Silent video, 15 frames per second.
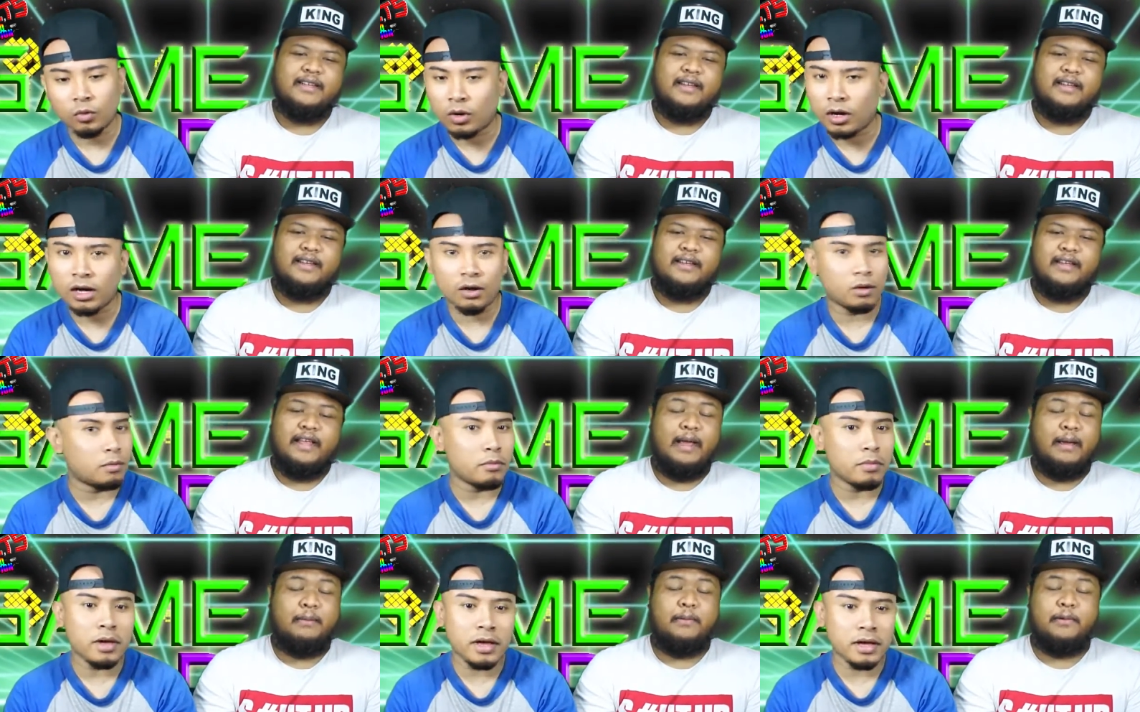Speaker 1: Wow,
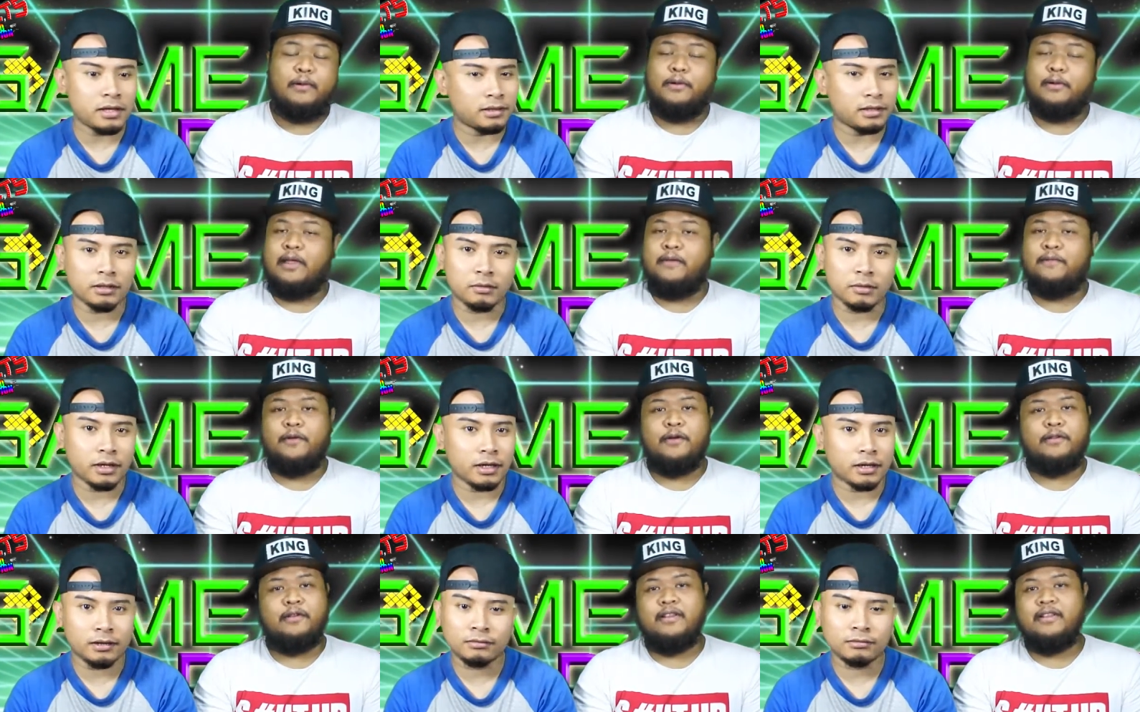yeah, amazing, I'm looking
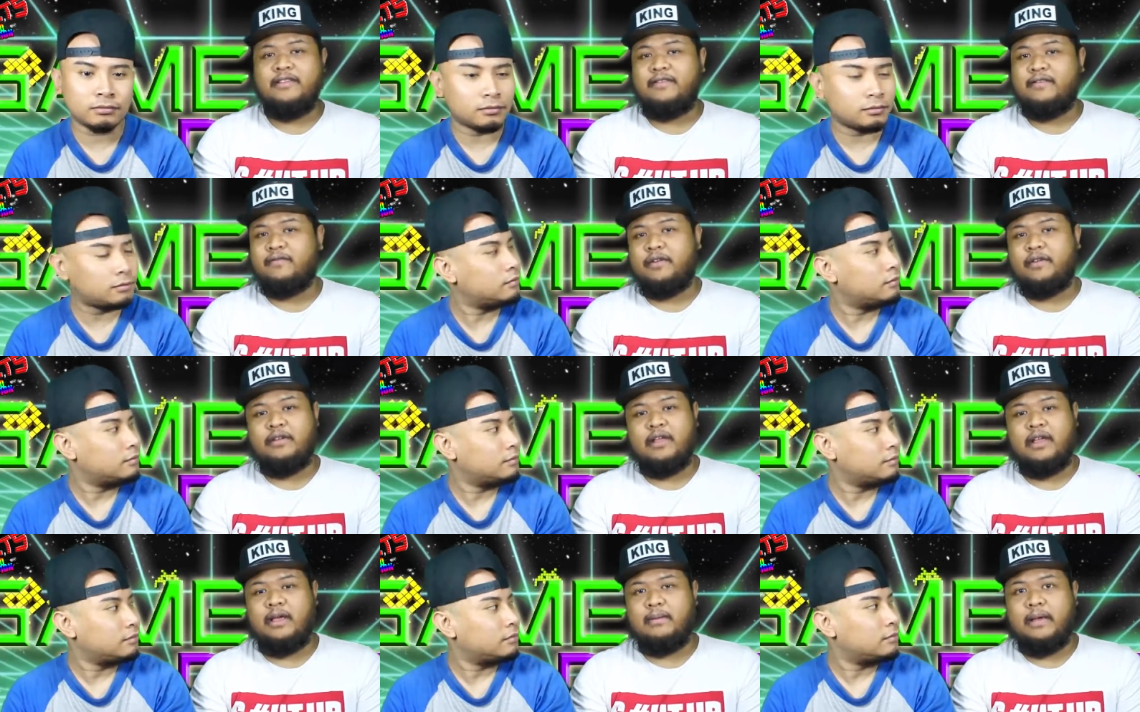forward to this video
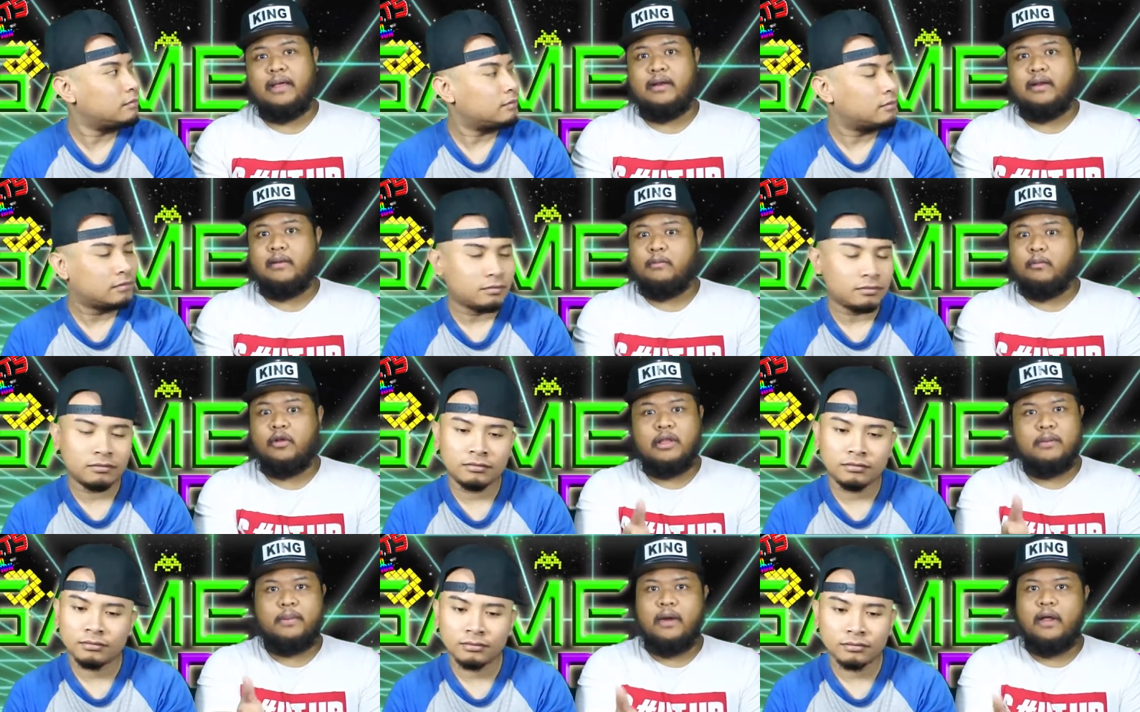game and the
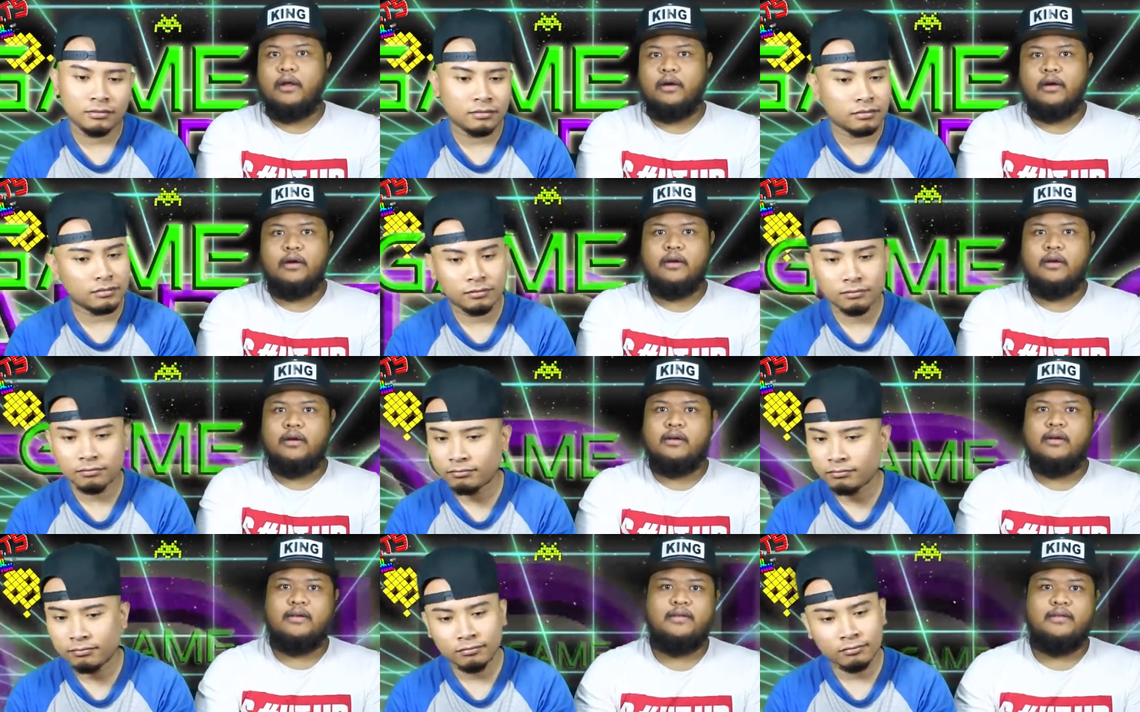multiplayer.
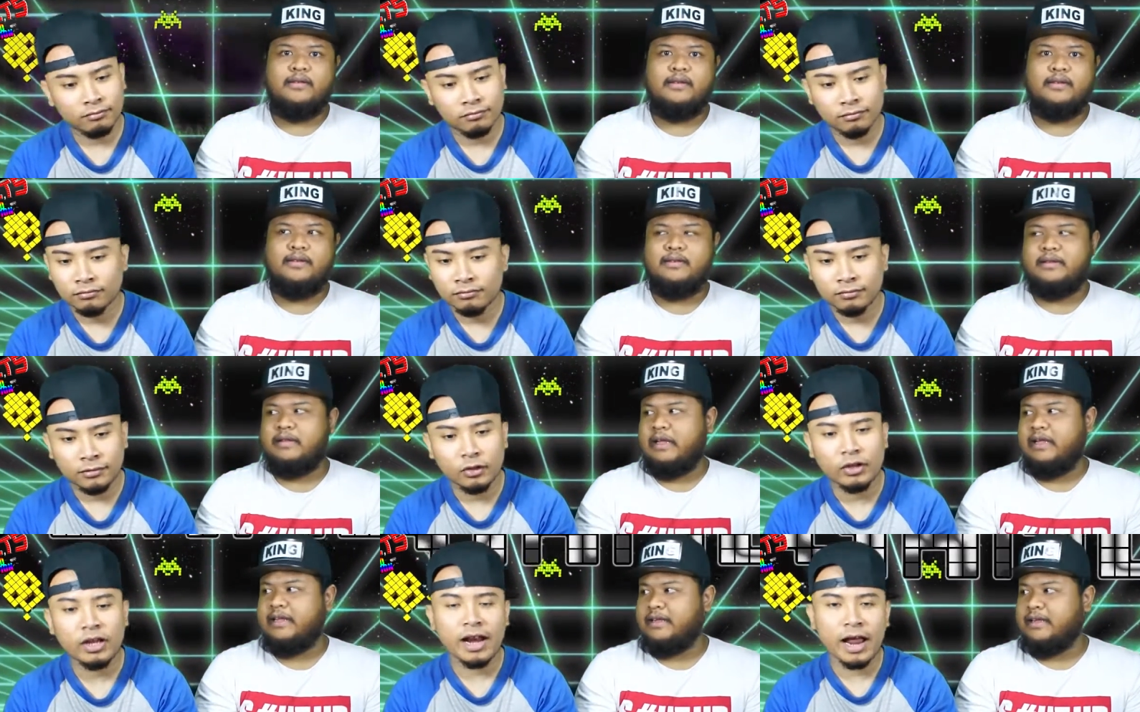
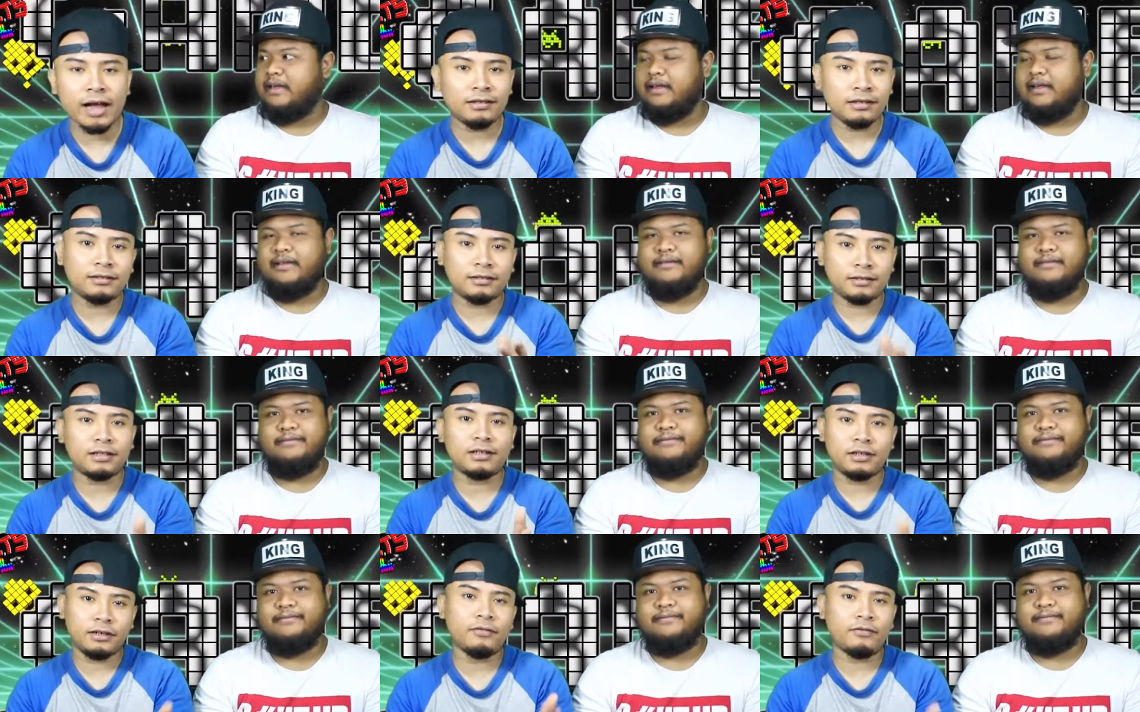You yeah. can actually see
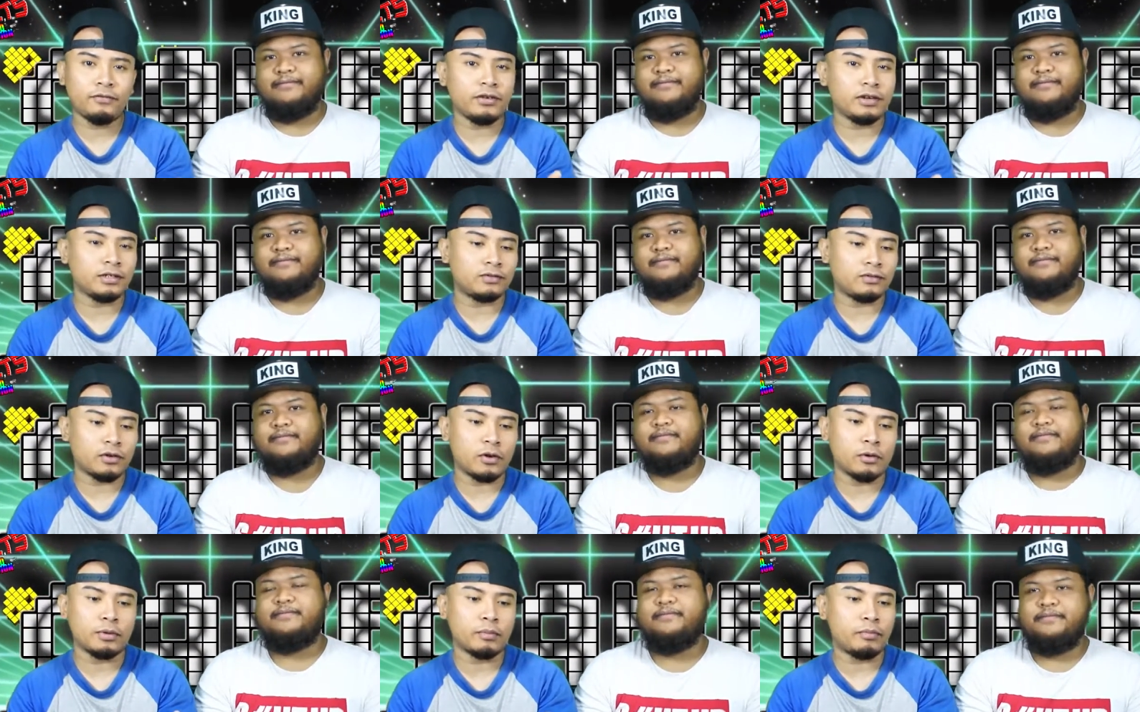the difference
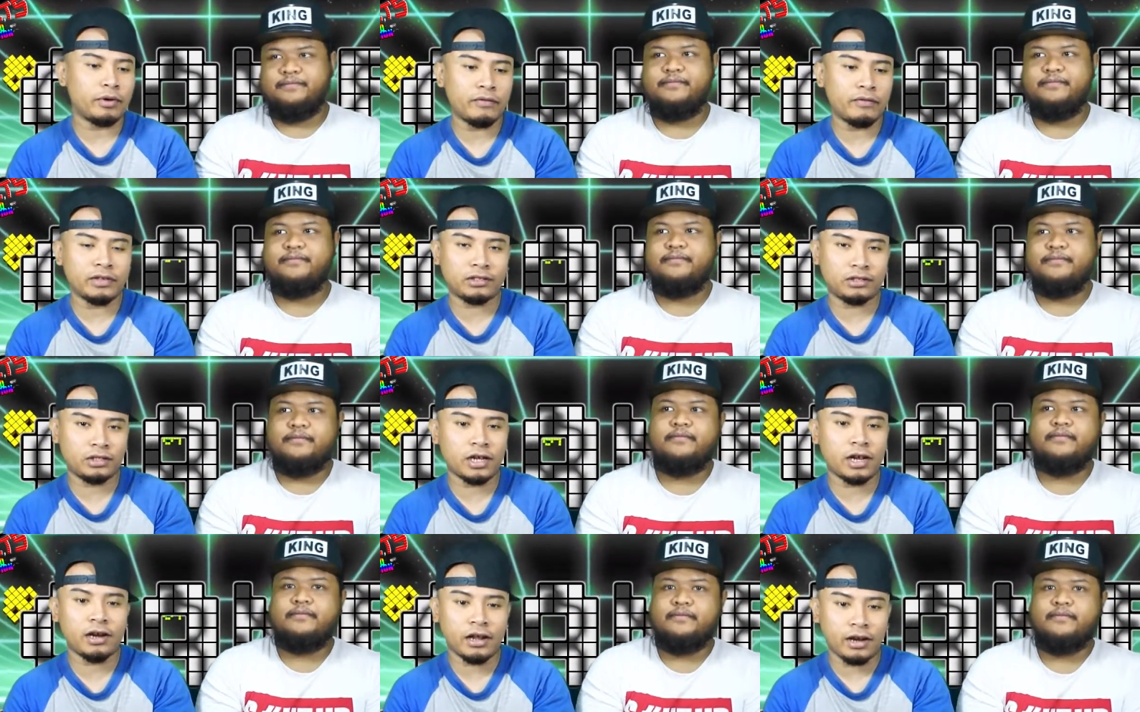from the previous
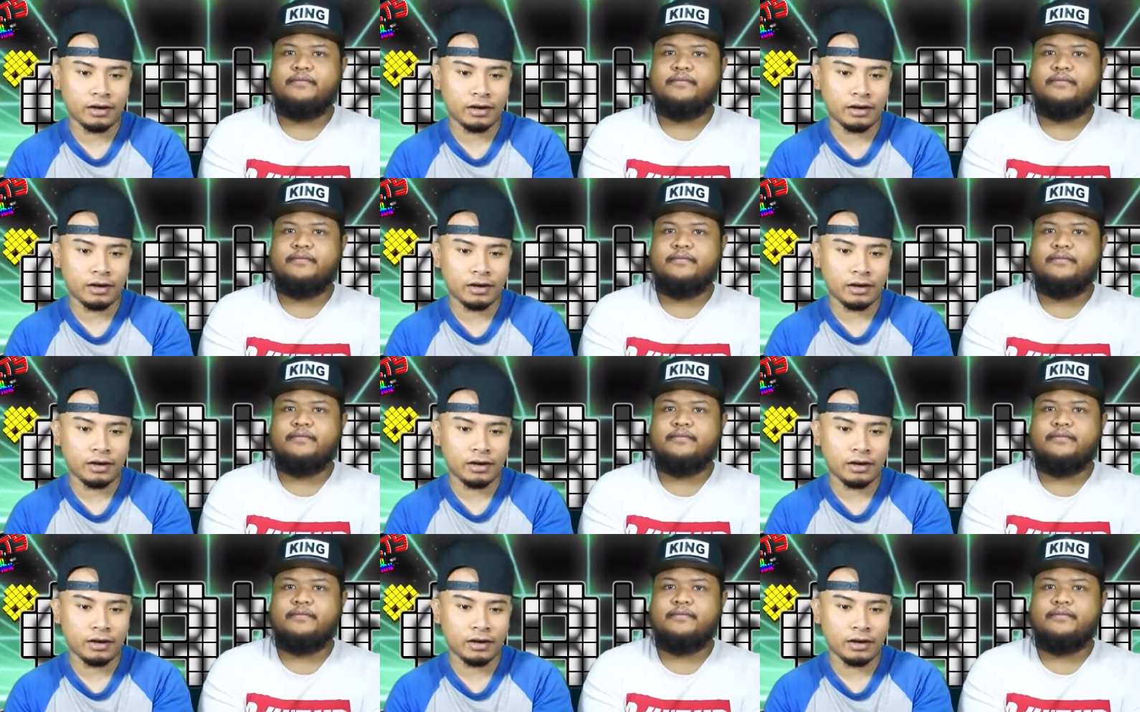gen